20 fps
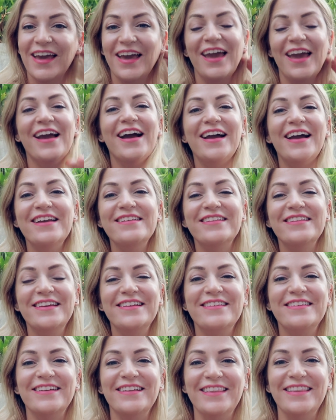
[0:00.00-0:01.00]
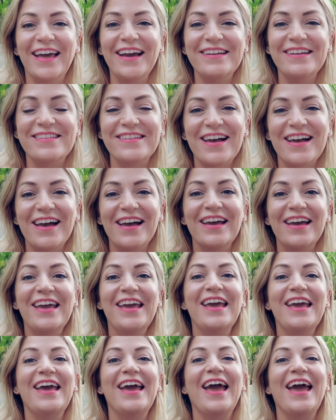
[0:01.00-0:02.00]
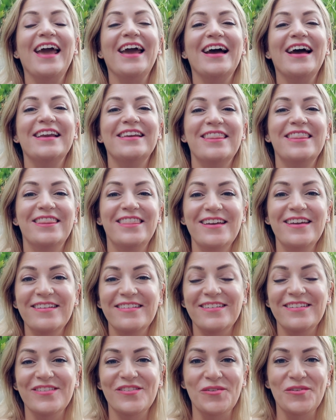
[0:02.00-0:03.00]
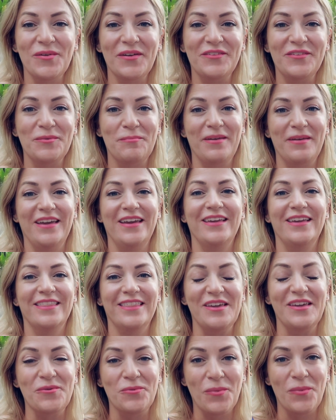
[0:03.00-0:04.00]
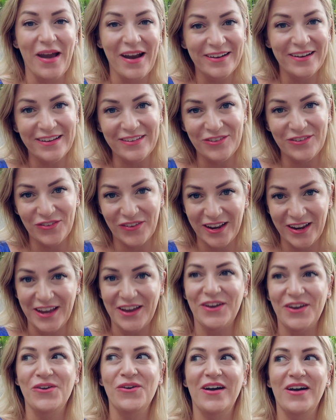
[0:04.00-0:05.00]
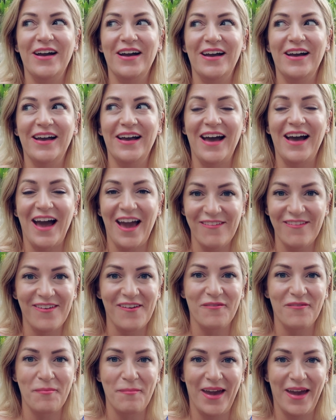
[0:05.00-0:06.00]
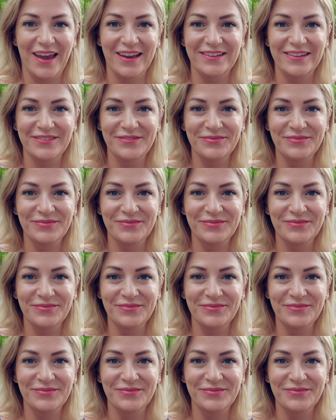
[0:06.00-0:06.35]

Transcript: Hey guys, it's Alexa, and this is going to be the weirdest video I've ever made.